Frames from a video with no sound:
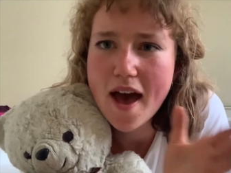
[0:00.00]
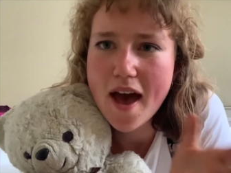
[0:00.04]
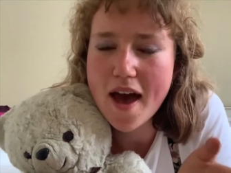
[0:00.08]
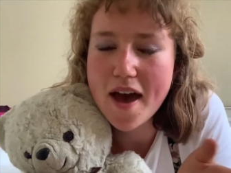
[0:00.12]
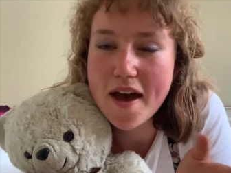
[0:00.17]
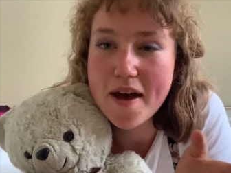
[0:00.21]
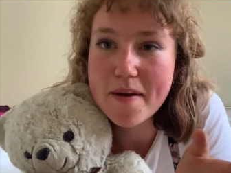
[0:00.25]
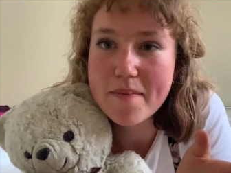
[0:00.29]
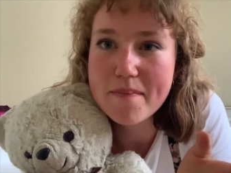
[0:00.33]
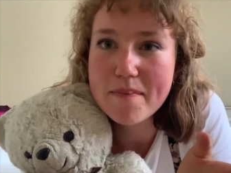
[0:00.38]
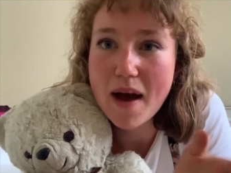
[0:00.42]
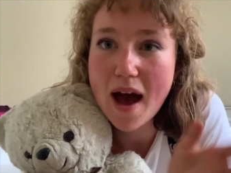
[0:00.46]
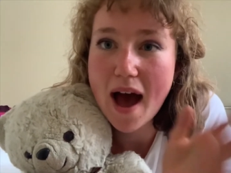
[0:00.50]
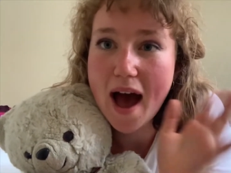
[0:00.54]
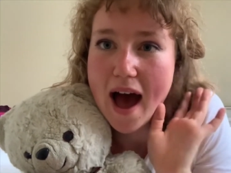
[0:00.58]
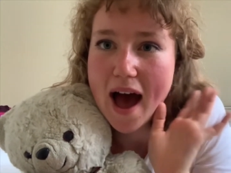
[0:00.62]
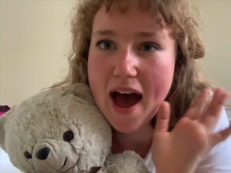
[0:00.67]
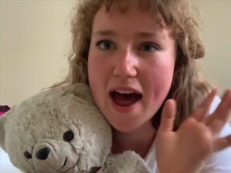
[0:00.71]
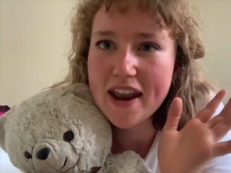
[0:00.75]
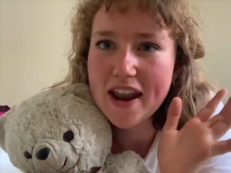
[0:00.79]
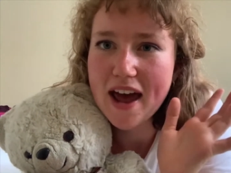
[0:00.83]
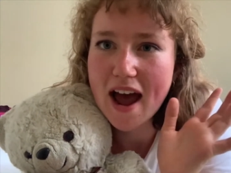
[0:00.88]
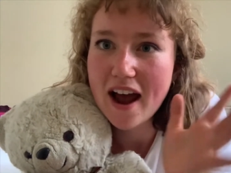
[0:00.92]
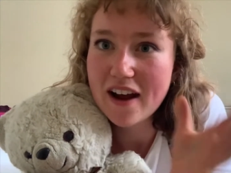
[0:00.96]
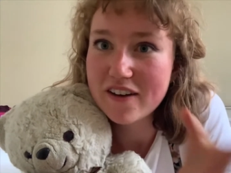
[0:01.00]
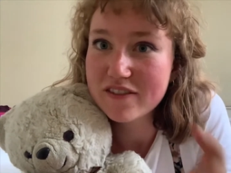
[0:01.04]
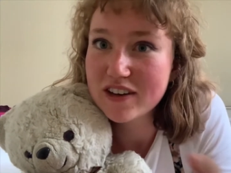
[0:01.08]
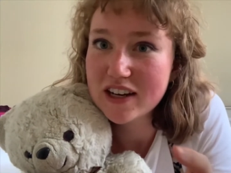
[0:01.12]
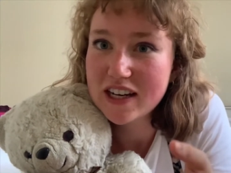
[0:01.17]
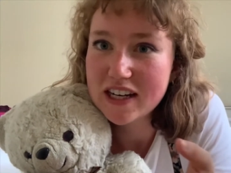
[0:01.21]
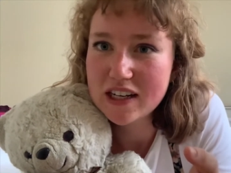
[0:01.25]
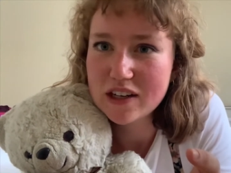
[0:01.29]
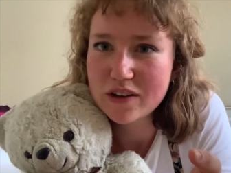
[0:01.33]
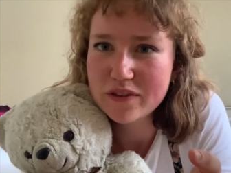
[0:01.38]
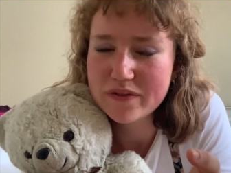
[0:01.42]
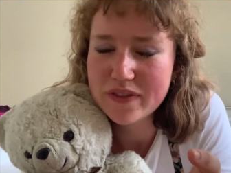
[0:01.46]
And I
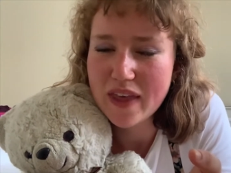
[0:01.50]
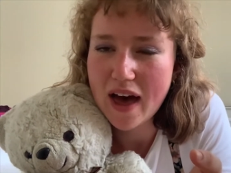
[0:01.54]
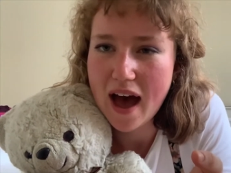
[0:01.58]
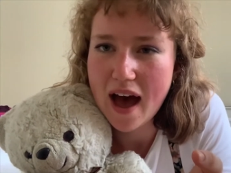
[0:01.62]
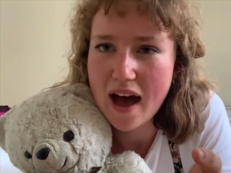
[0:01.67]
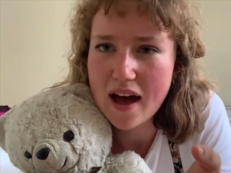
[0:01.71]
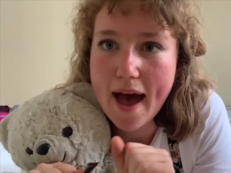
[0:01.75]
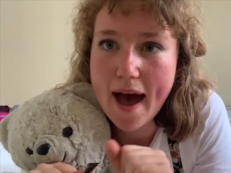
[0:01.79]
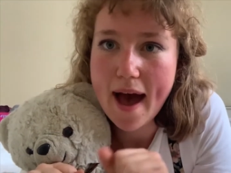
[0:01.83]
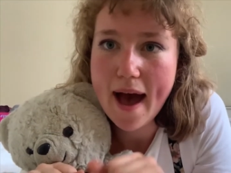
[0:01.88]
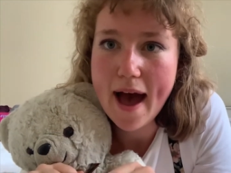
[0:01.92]
really love that.